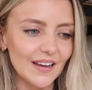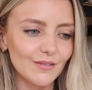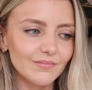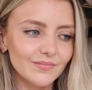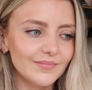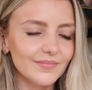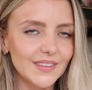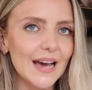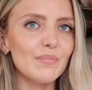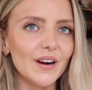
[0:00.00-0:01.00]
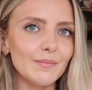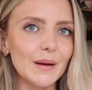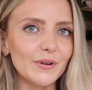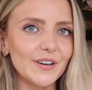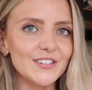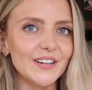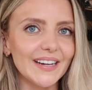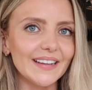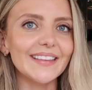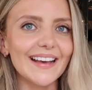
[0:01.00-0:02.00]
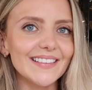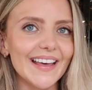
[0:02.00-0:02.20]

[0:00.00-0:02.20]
it, that part of my pottery journey, that's